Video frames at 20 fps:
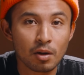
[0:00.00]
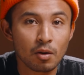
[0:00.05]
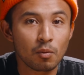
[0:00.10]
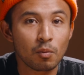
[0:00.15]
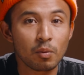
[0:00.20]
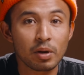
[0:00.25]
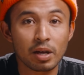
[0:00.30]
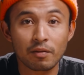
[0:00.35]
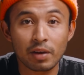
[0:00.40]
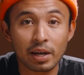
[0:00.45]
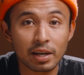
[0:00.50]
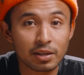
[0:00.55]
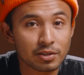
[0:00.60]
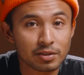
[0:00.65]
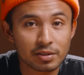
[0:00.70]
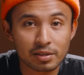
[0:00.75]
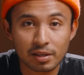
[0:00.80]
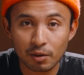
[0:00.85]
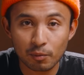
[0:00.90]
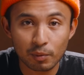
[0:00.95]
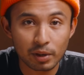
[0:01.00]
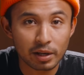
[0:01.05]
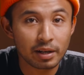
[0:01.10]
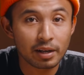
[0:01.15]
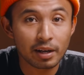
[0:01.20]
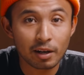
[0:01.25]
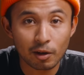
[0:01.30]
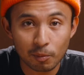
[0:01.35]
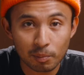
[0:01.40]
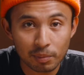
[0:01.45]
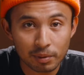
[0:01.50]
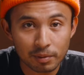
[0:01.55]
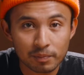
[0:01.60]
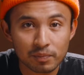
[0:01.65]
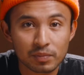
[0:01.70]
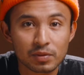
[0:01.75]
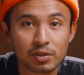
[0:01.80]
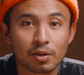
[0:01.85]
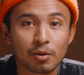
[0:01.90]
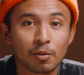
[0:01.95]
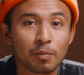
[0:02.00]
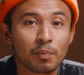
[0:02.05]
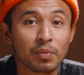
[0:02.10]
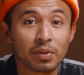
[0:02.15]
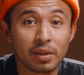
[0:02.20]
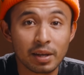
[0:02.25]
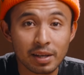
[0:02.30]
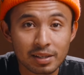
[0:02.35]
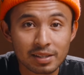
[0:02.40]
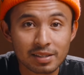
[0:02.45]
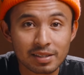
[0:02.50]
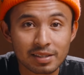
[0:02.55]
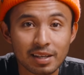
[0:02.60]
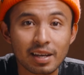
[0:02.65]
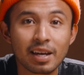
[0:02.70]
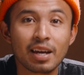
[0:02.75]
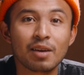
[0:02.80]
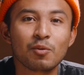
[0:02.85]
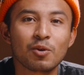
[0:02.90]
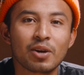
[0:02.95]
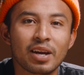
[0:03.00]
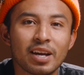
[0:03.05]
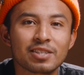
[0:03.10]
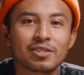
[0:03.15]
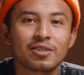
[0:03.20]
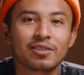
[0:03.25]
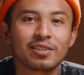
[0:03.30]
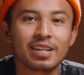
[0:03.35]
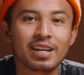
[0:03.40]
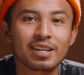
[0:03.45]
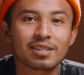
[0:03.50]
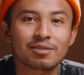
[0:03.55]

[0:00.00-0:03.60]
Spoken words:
We have agents there ready to help. So thanks, and we'll catch you on the next